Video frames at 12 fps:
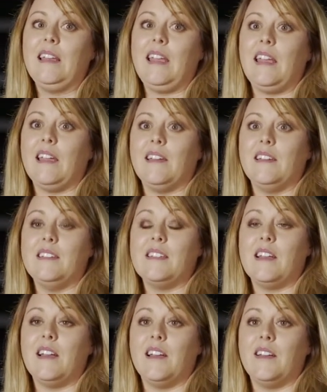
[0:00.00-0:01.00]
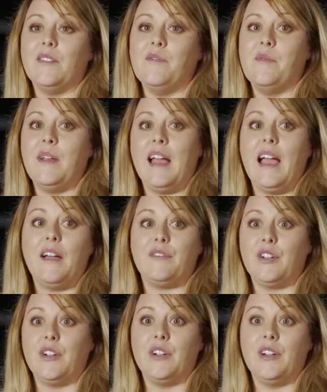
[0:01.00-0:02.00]
and
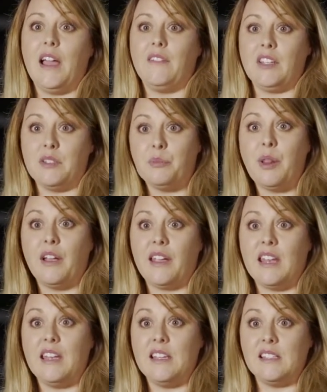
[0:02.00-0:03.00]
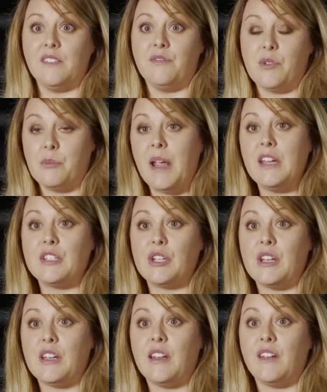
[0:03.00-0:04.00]
after having to plug in his information,